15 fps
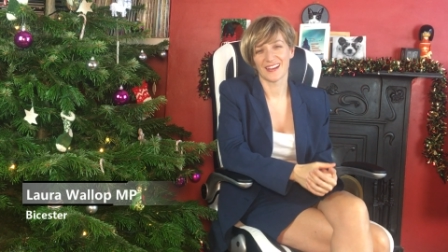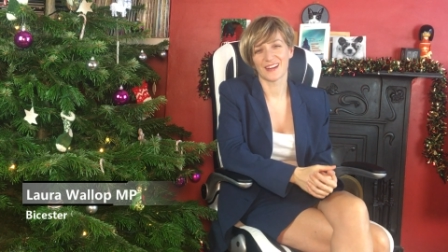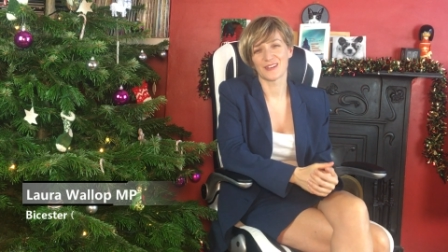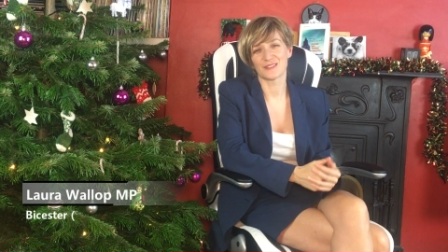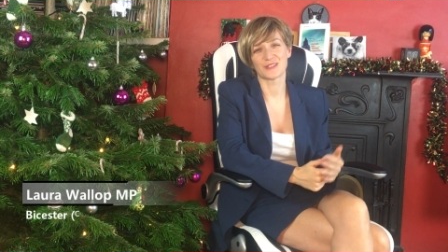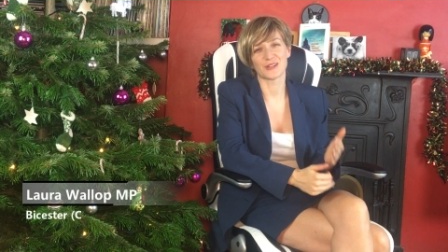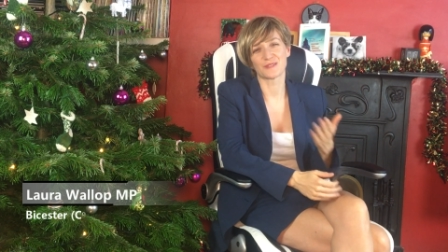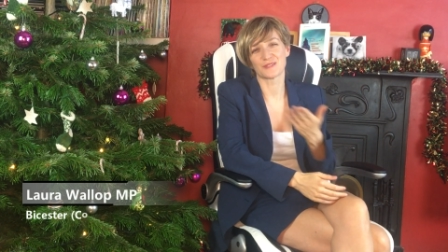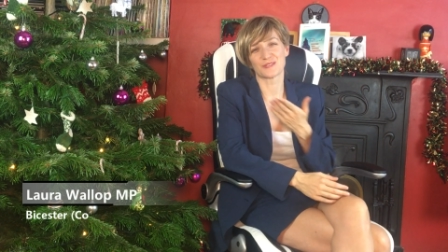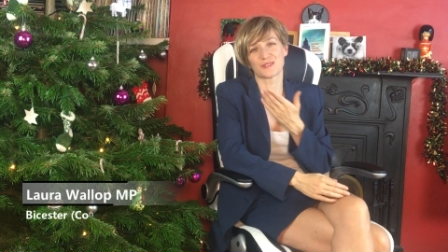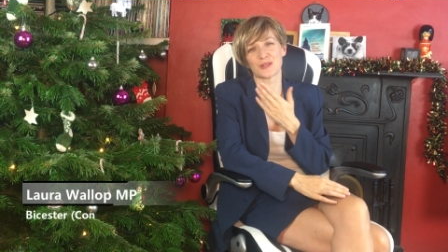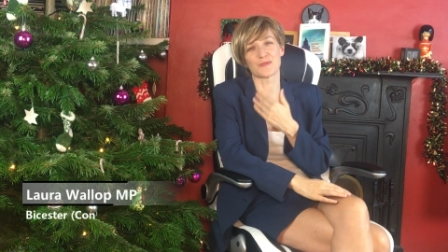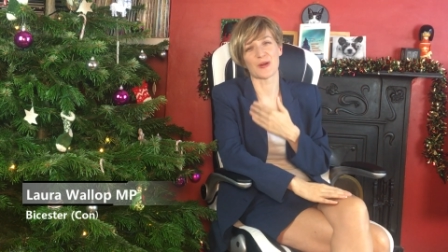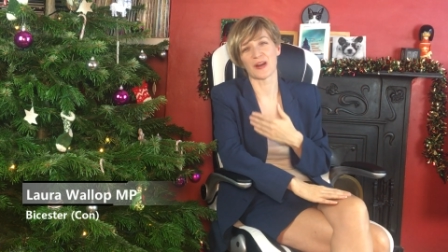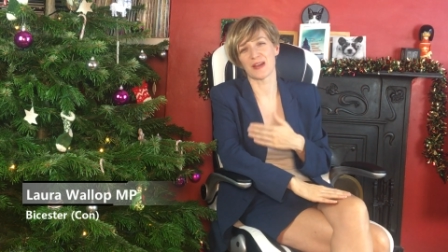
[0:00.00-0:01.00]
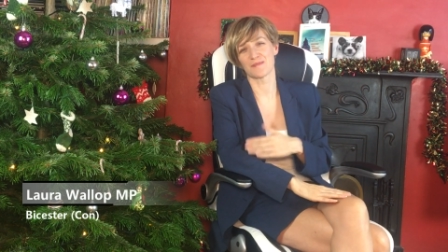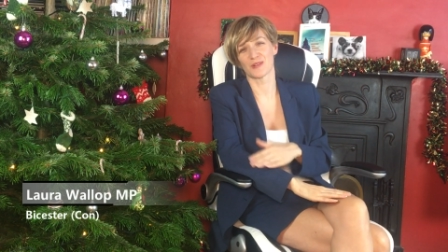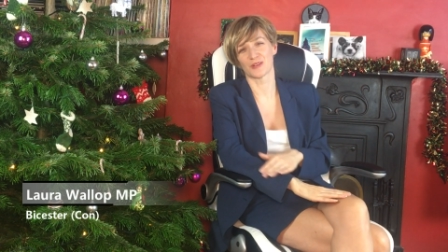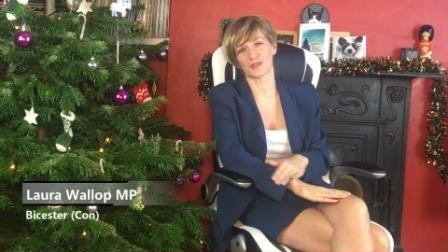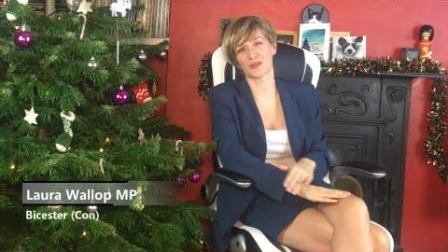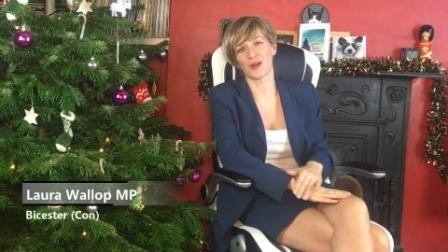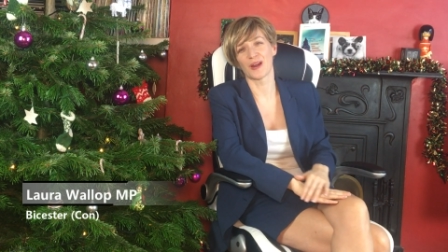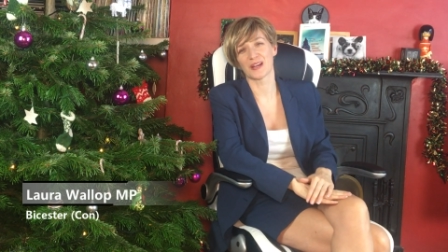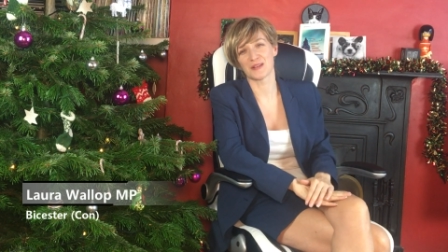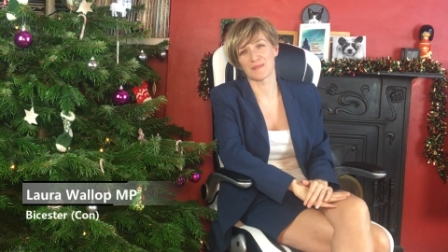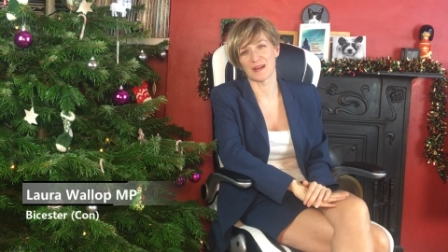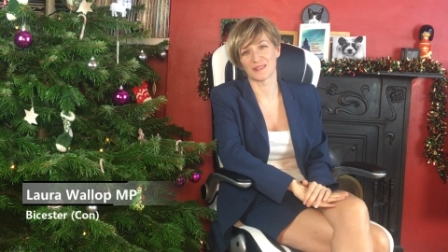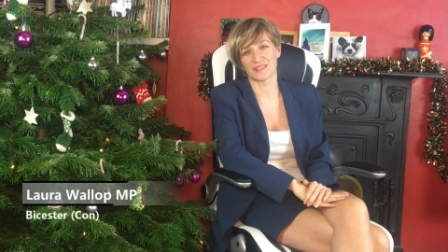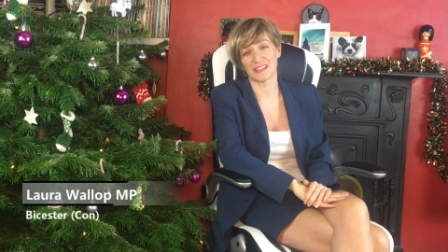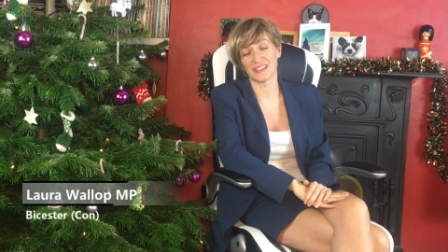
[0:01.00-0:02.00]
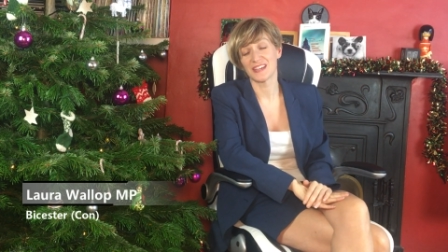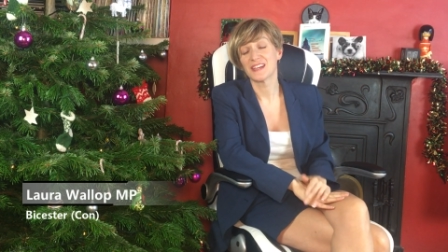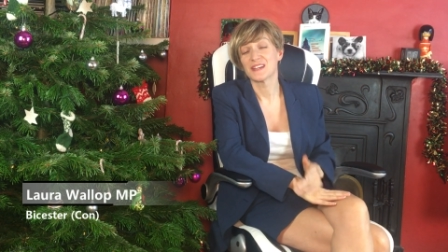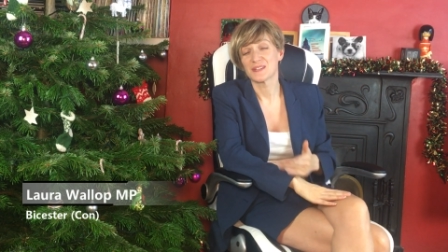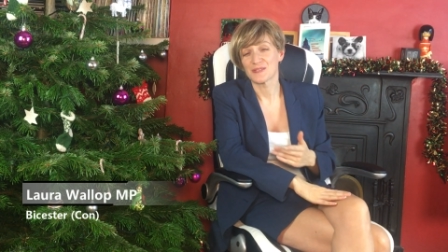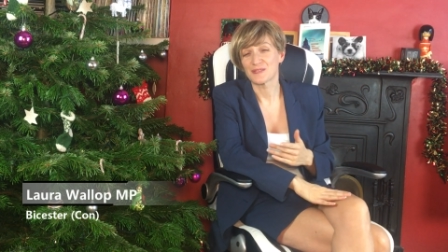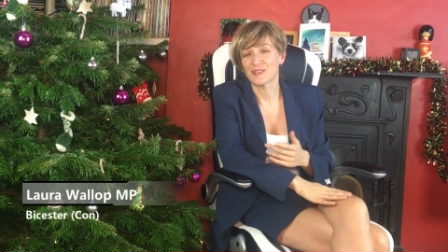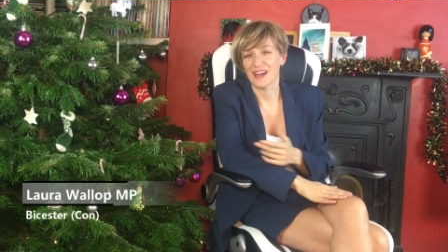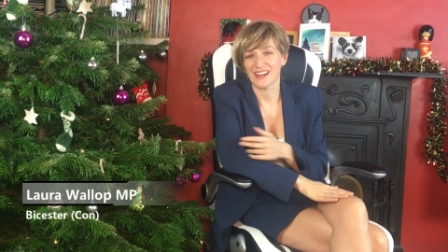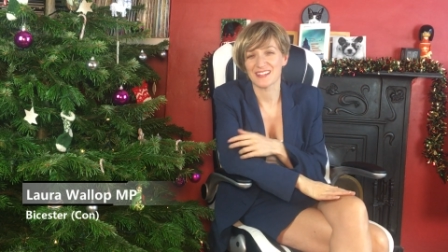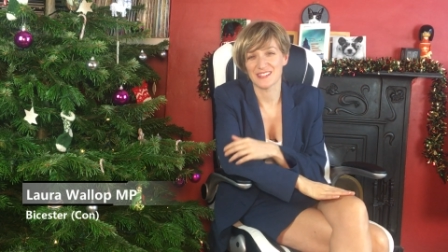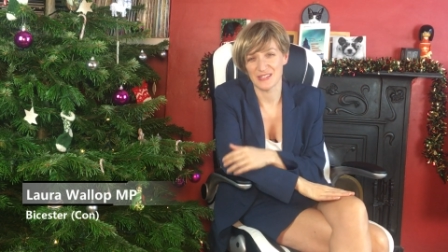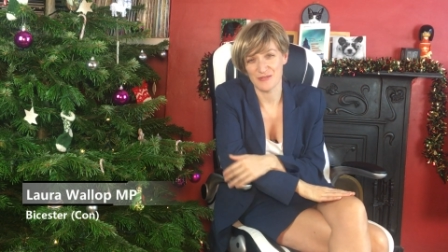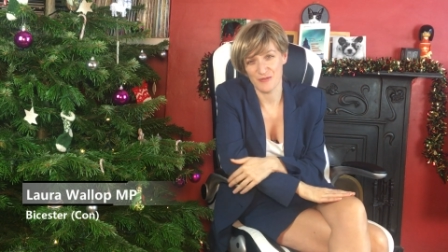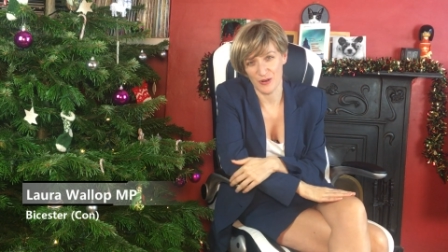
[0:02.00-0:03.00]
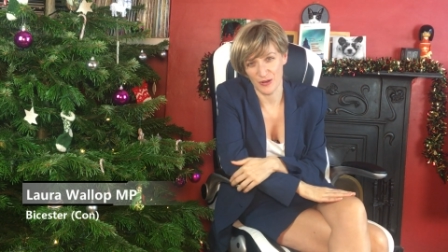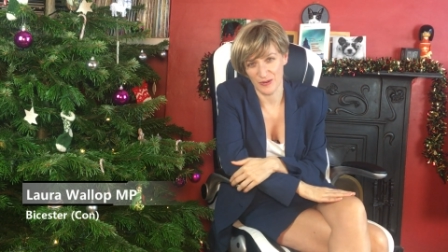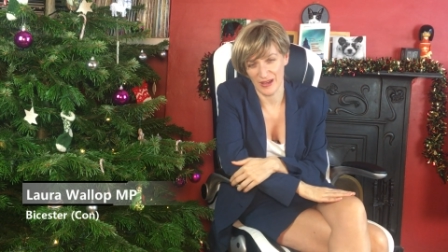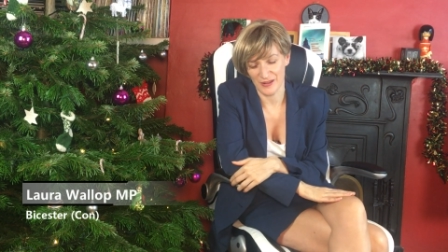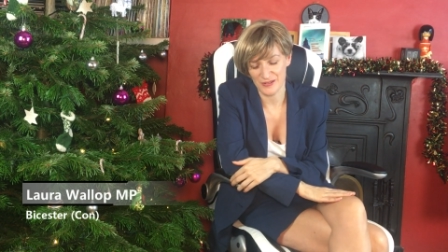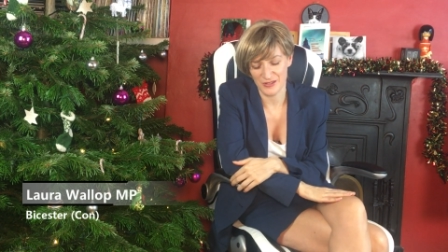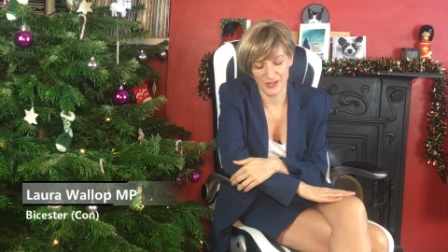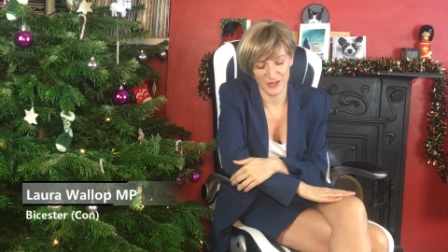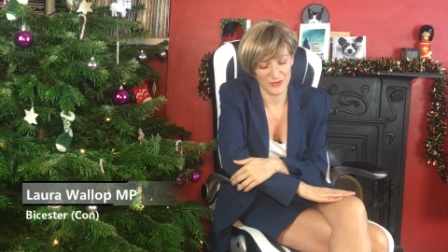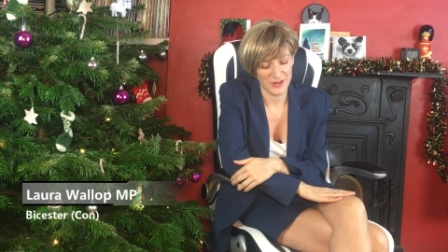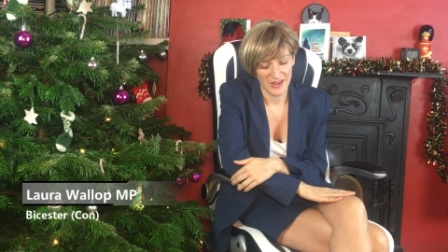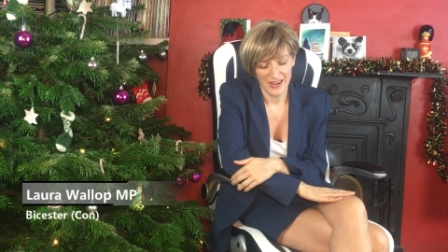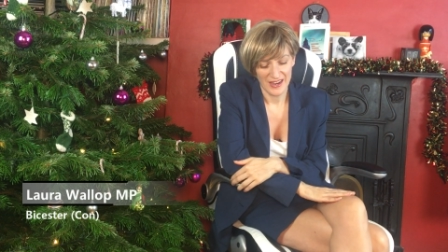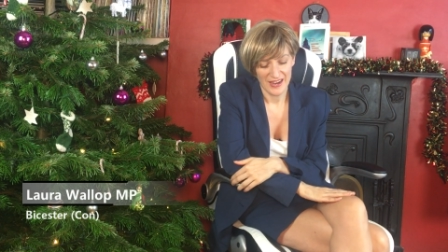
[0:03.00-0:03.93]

Hello, don't, don't worry, I'm not crying about the vaccine rollout, although